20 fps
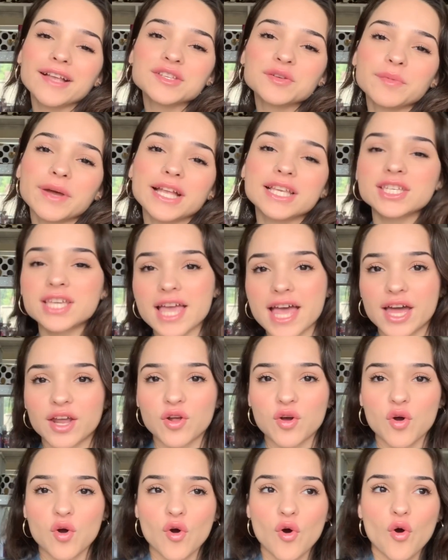to my
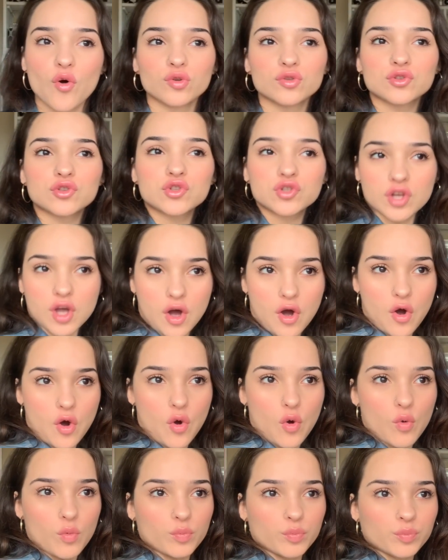channel.
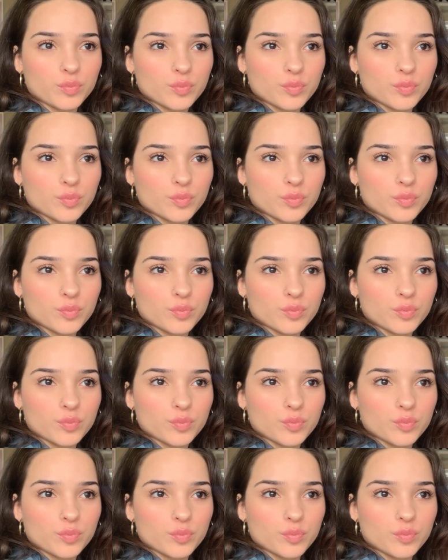So